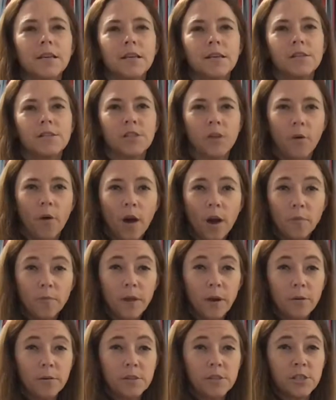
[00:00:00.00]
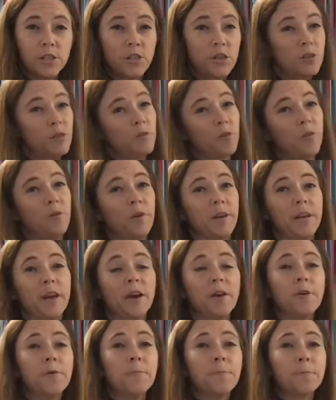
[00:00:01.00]
So I hope that was a useful
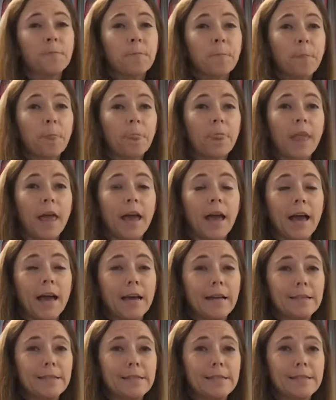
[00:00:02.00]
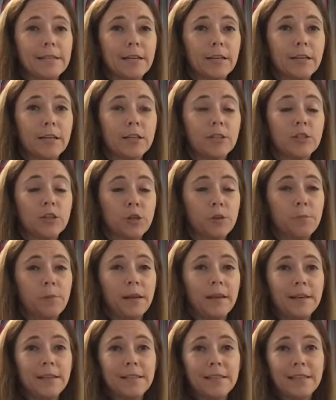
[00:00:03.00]
video, and do
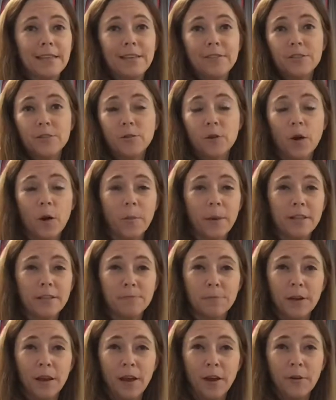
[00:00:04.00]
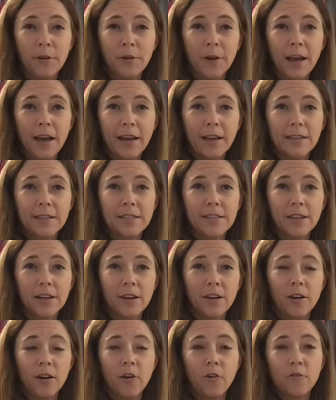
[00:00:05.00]
please leave some comments below, and
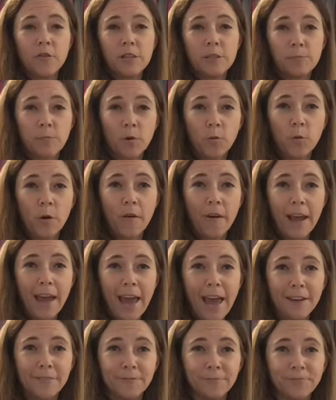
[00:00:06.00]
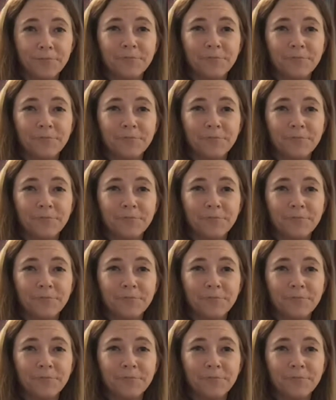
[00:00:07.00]
I'll respond where I can.